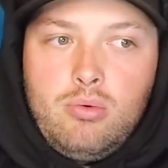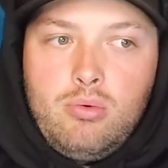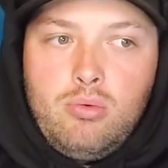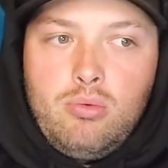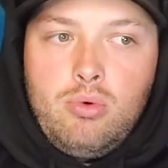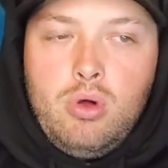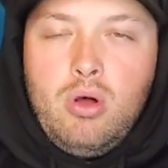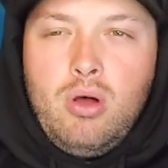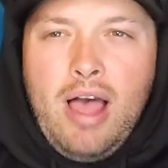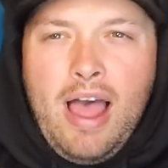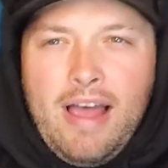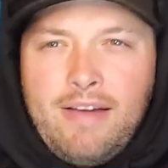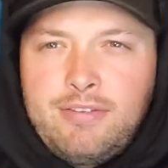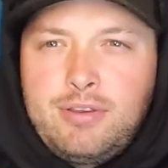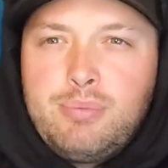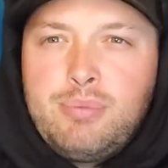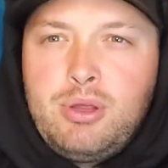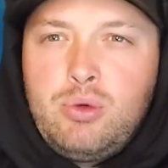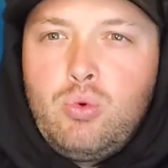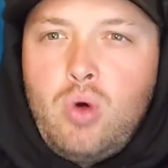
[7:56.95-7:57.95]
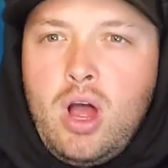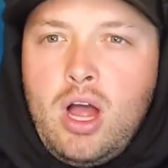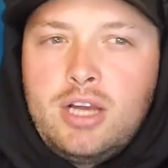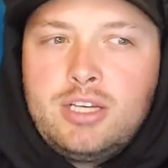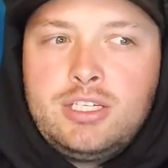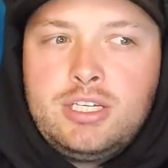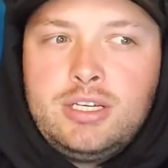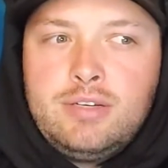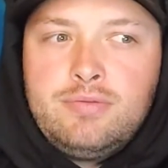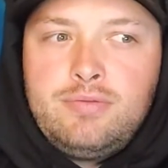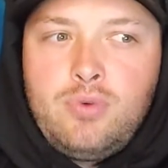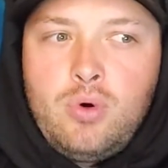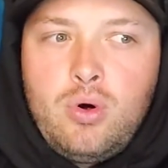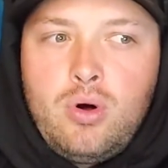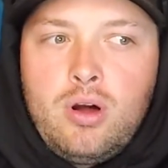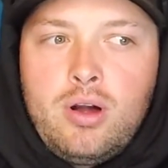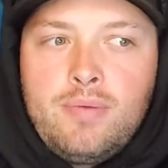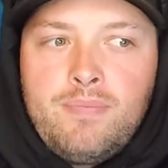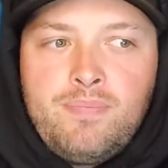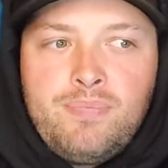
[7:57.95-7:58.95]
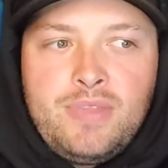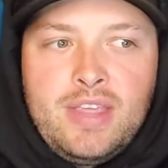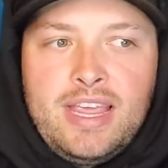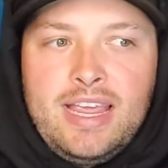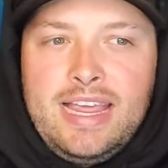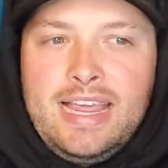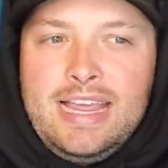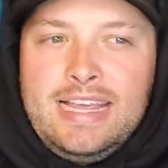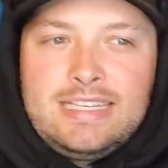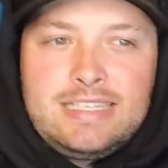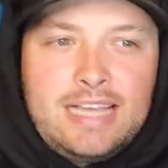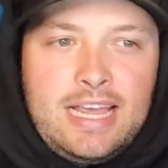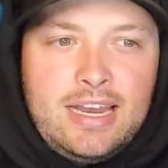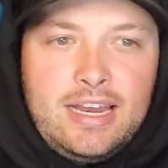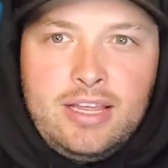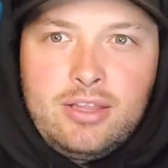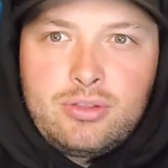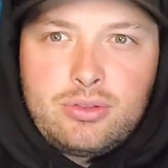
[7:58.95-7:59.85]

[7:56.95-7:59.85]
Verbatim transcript: we'll have to be watching for. He's getting